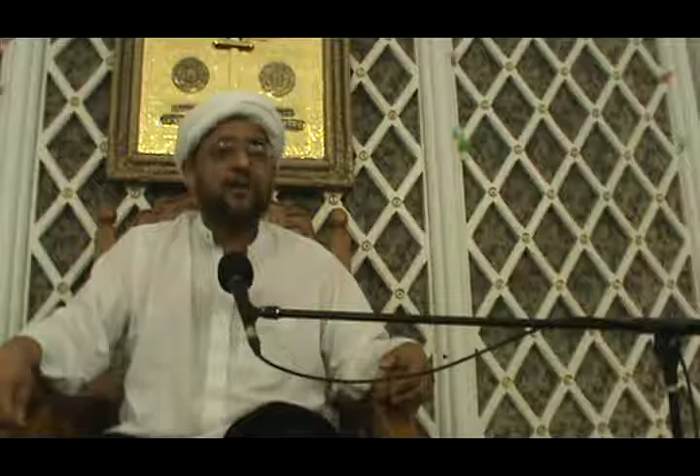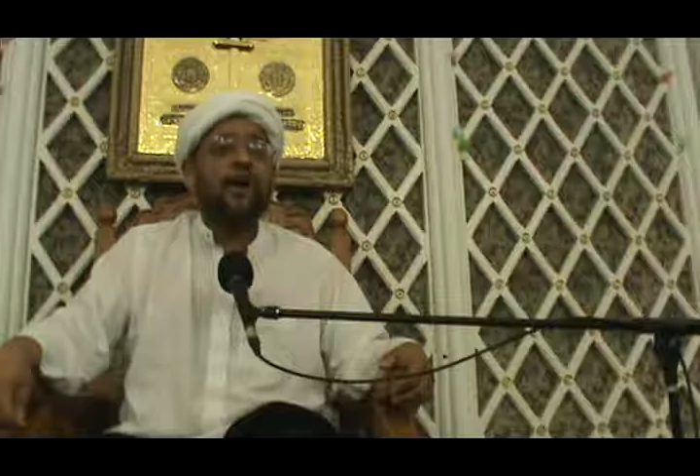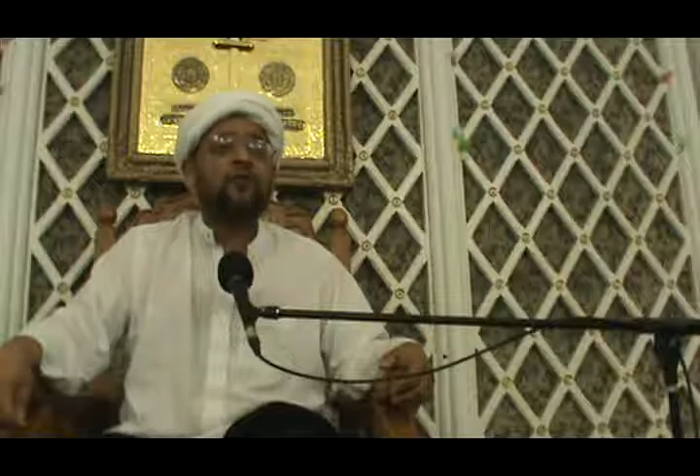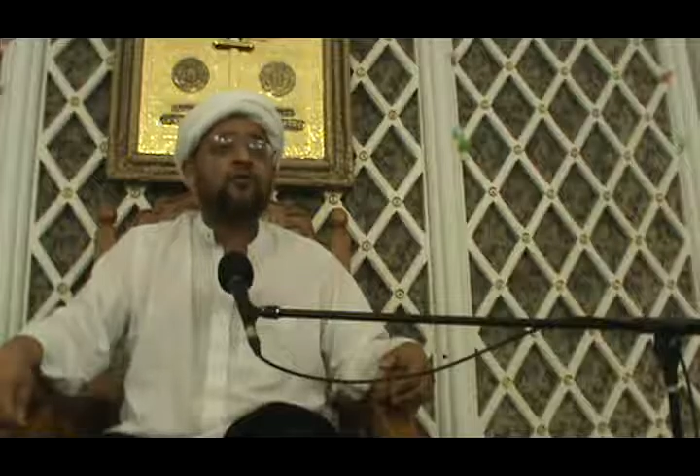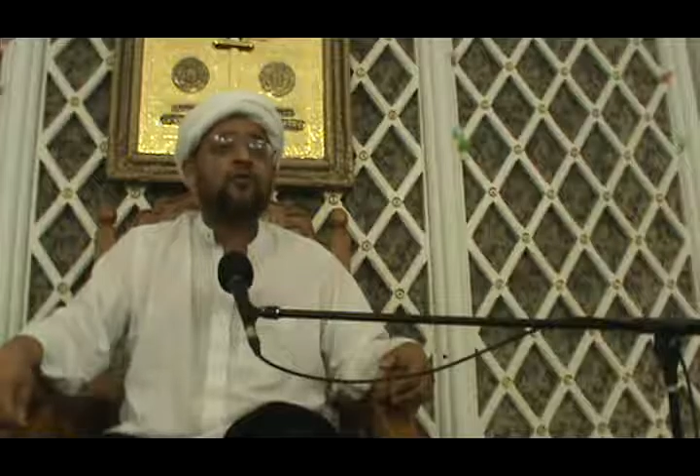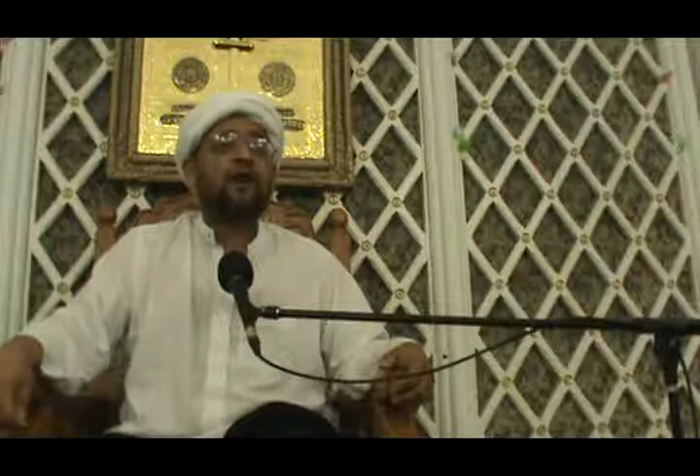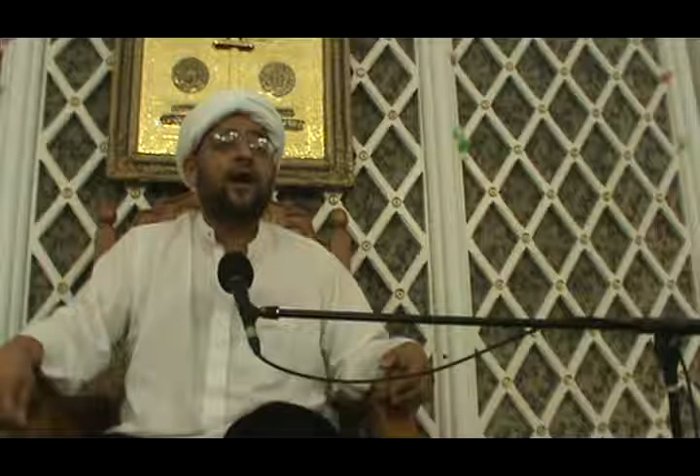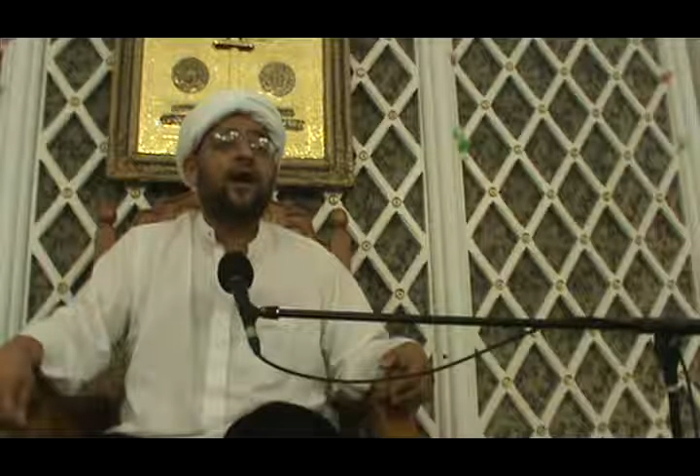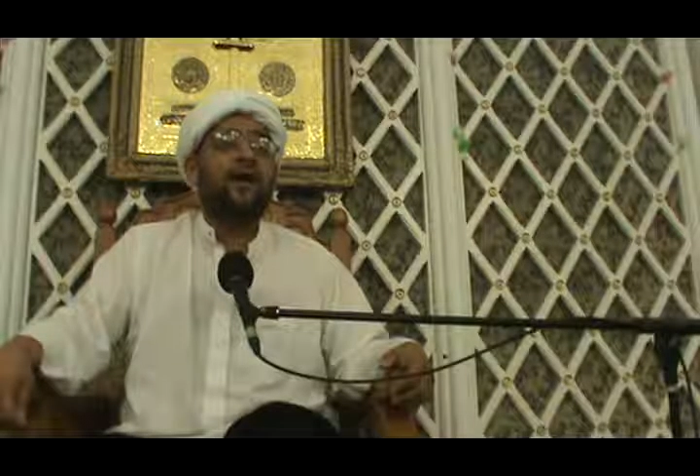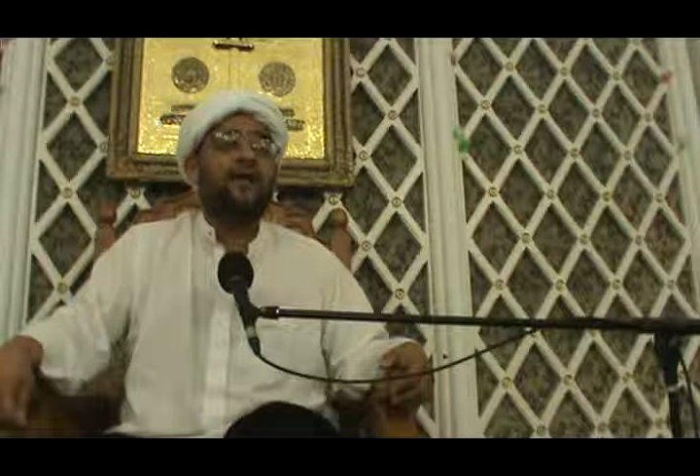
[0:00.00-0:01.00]
Now you are
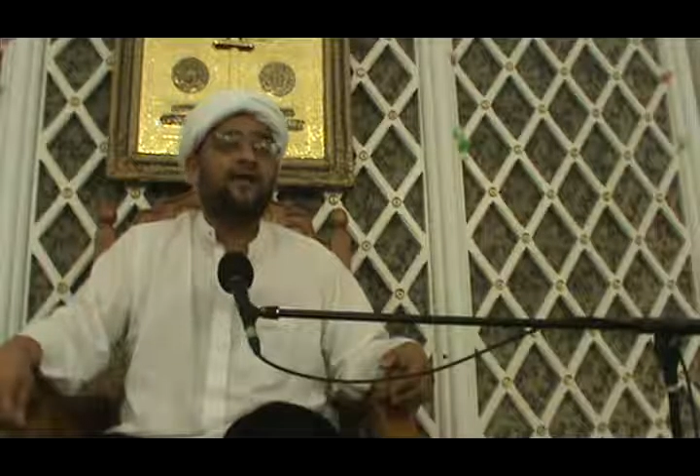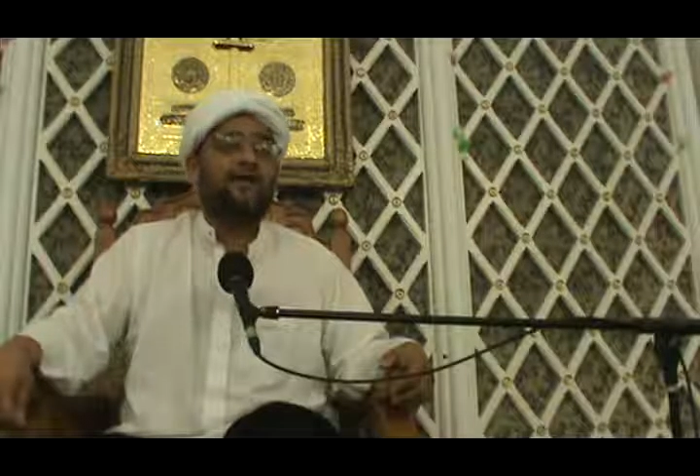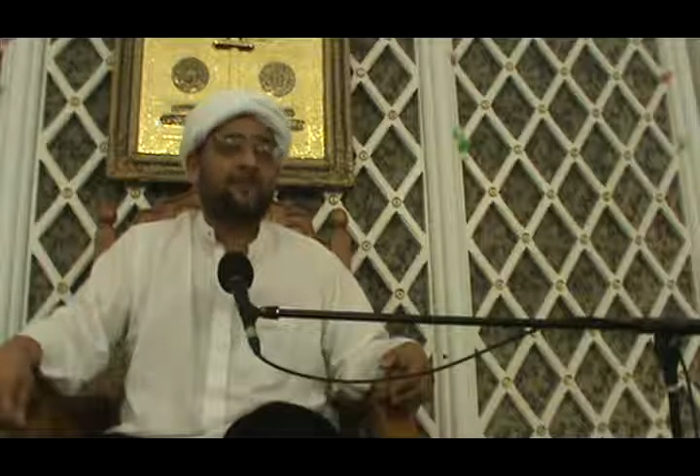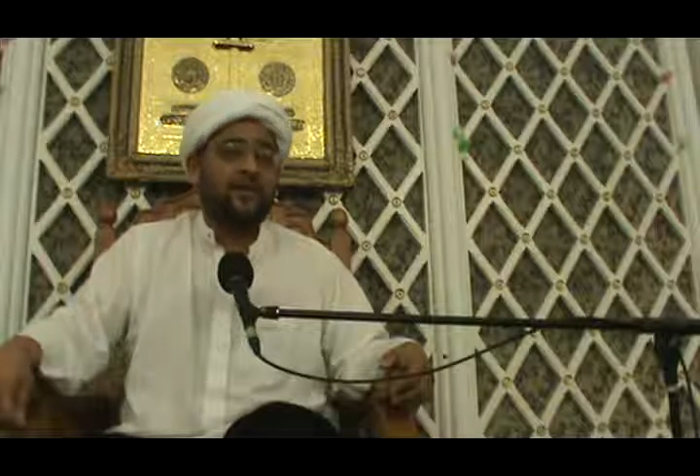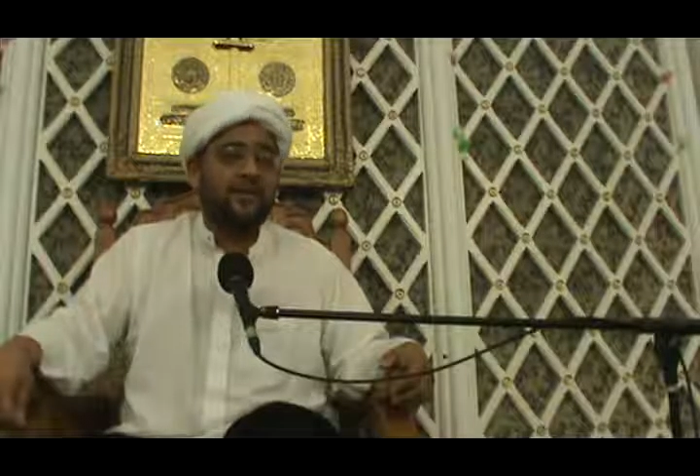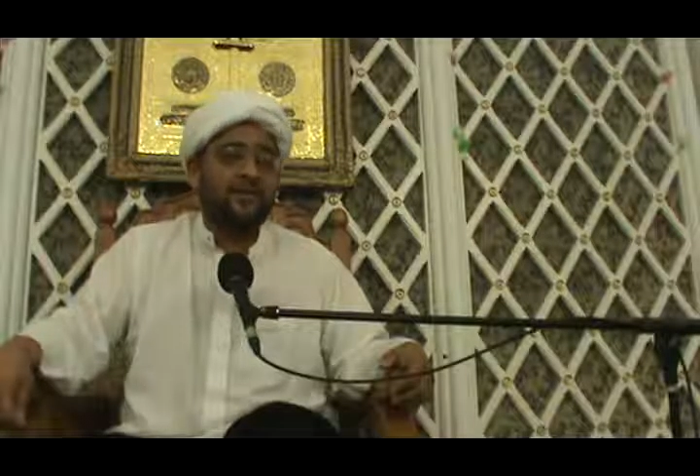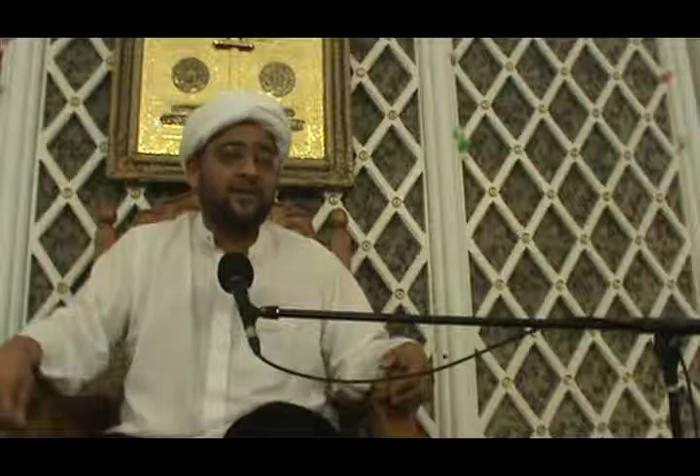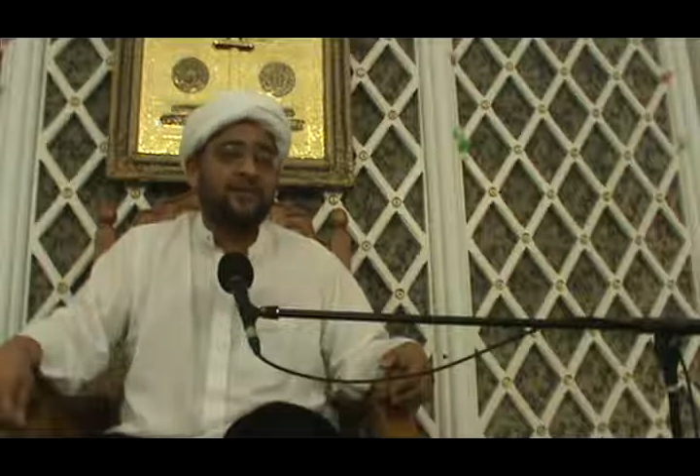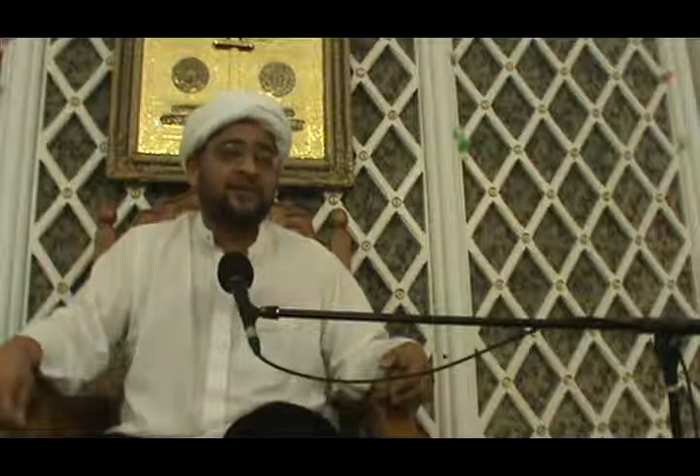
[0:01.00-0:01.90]
higher than me